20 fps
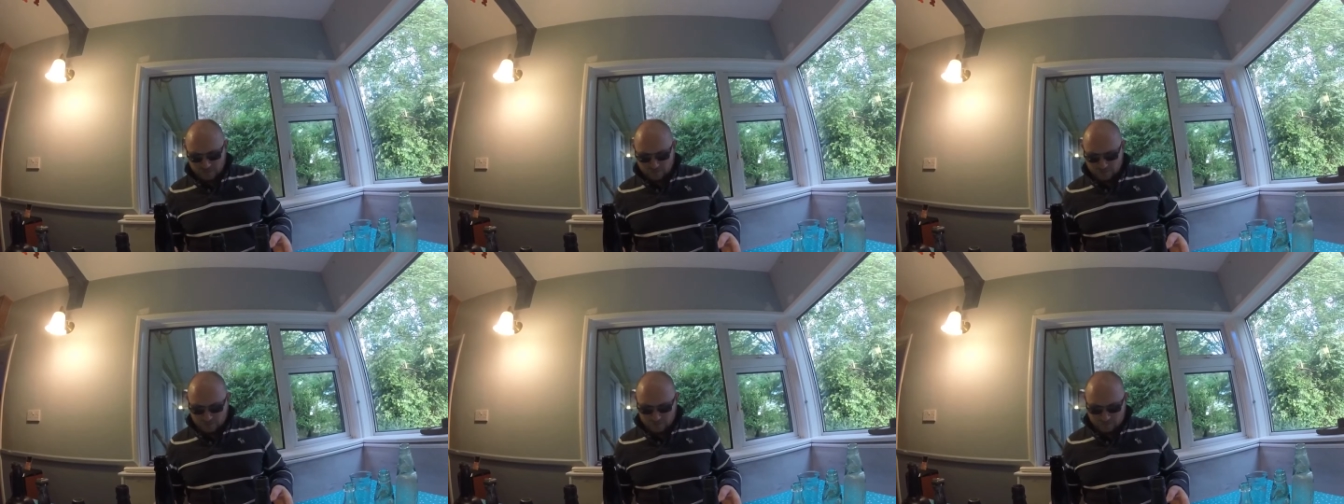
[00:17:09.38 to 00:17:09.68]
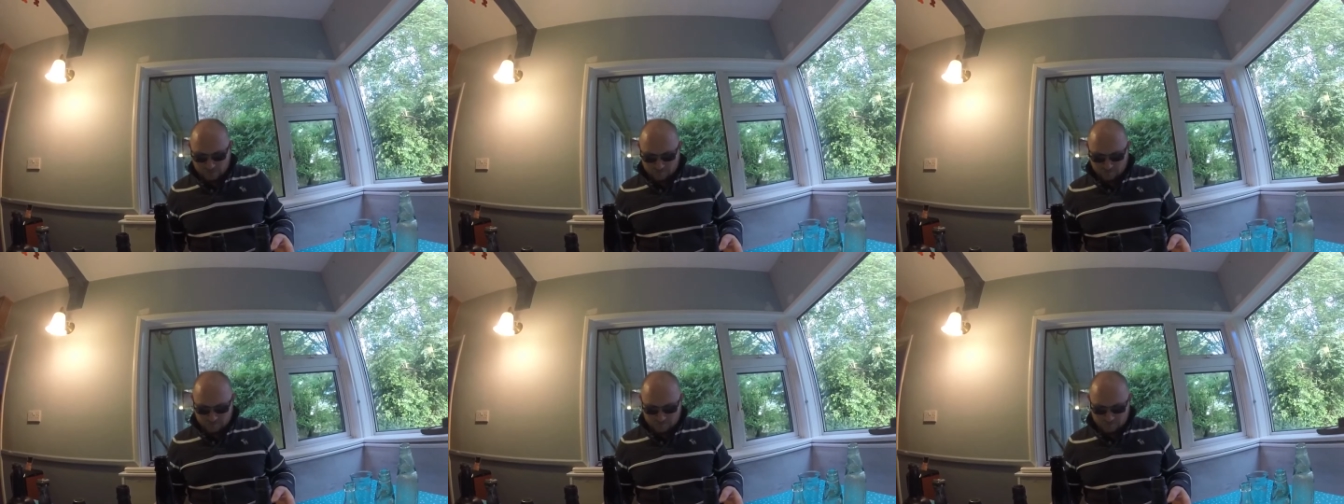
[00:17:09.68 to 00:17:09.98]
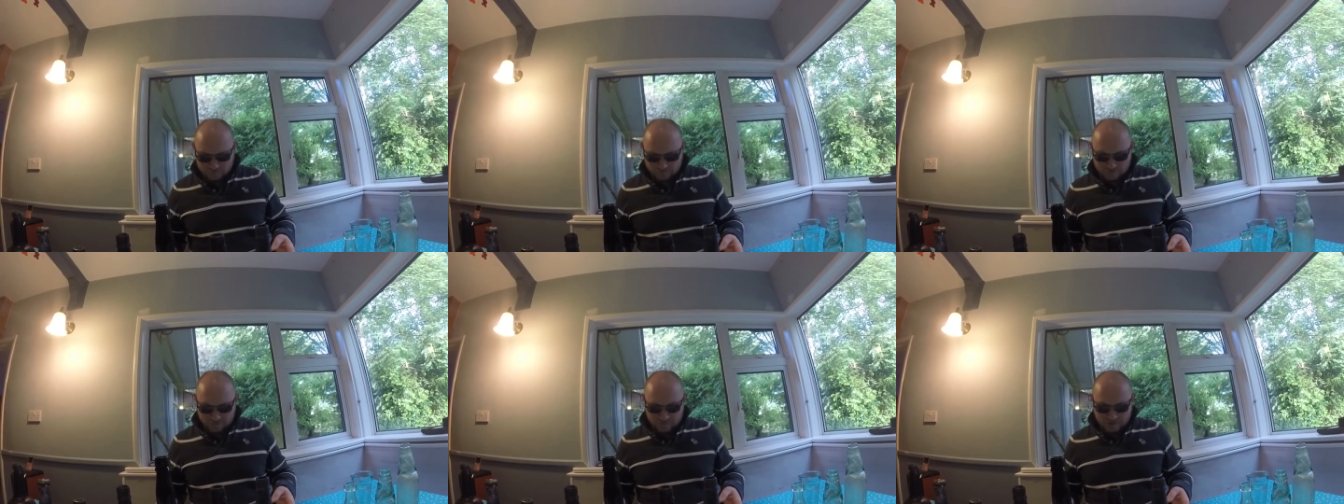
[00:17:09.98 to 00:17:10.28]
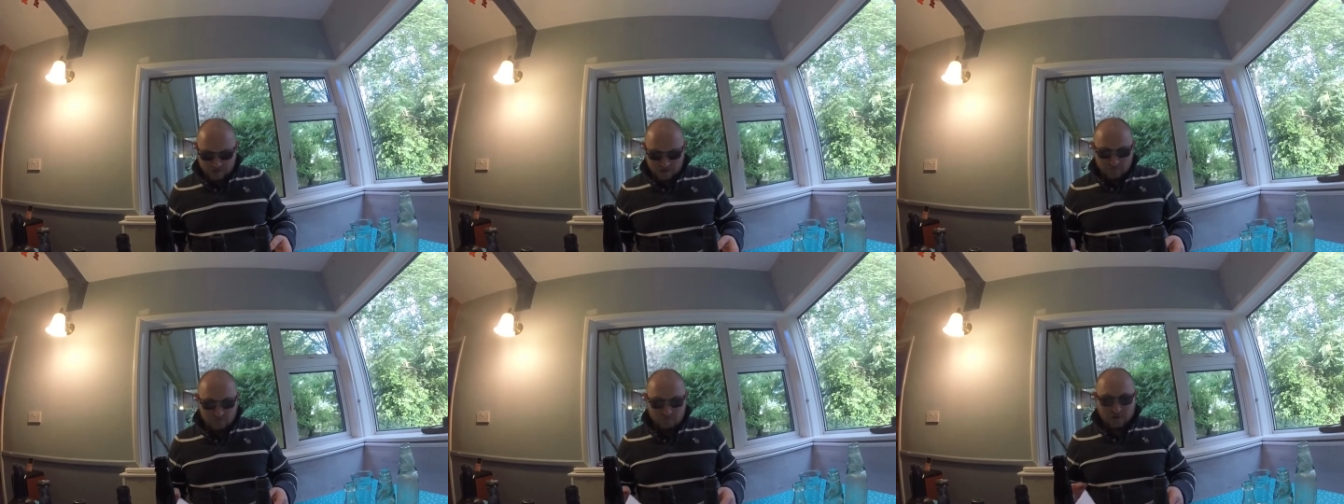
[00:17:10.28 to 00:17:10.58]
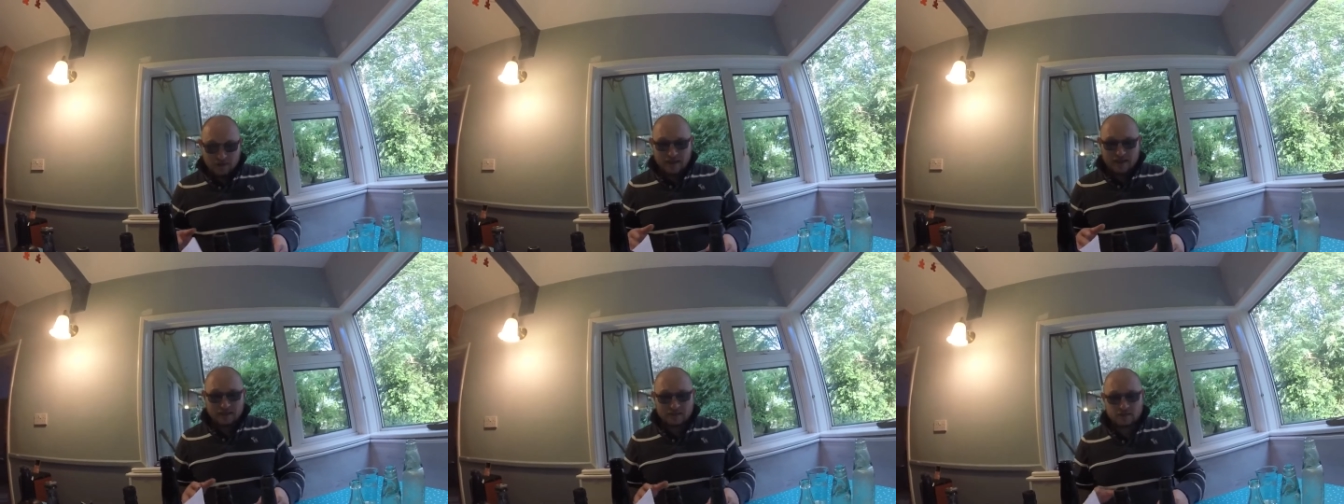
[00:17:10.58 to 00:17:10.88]
it down. But
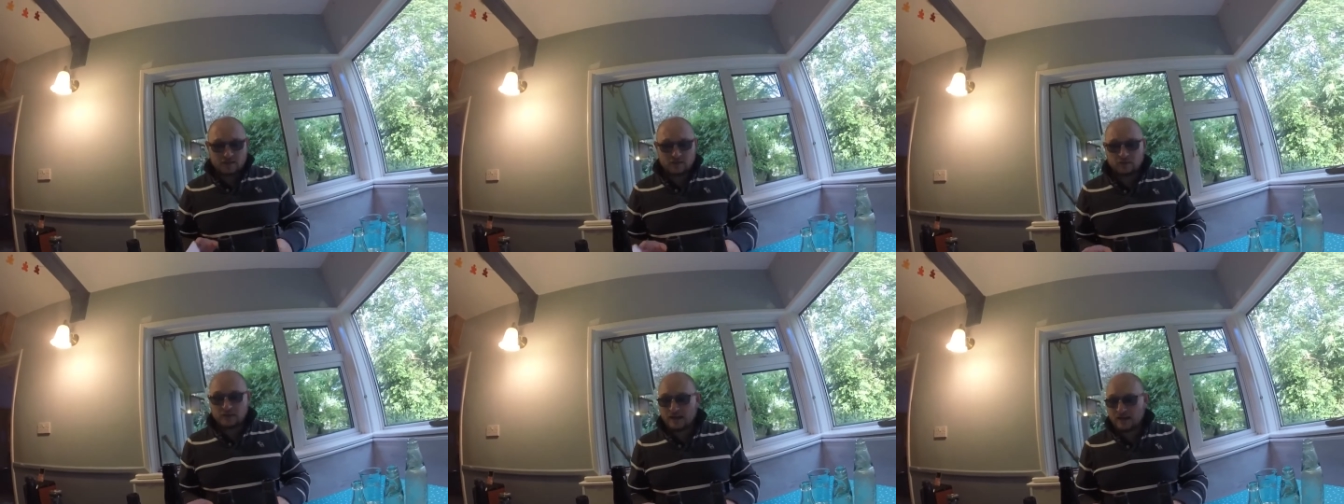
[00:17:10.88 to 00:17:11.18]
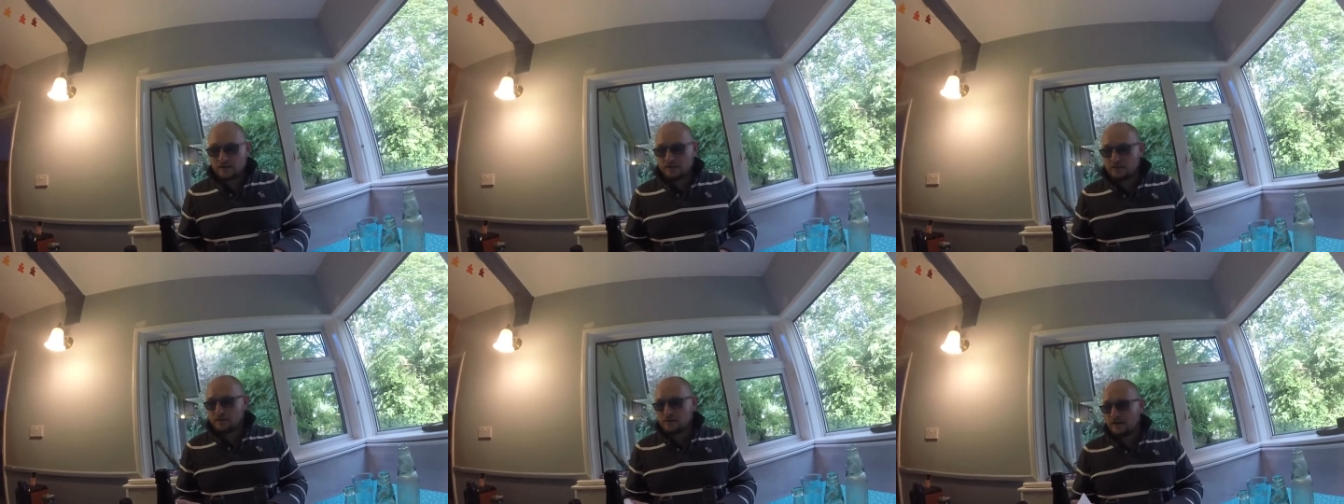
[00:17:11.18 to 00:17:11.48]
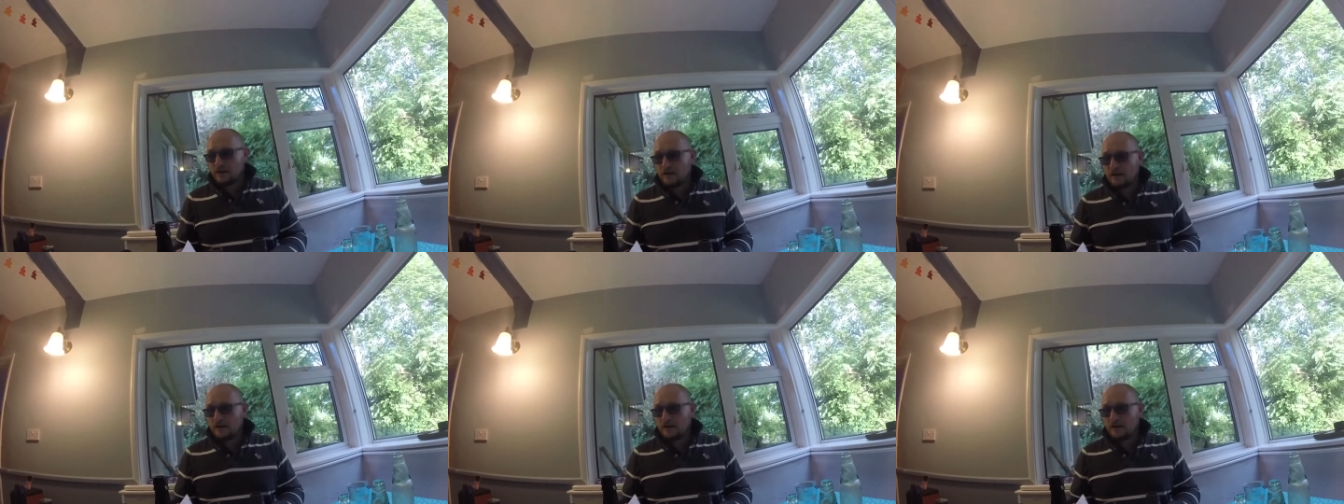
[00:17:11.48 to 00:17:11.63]
yeah, so that's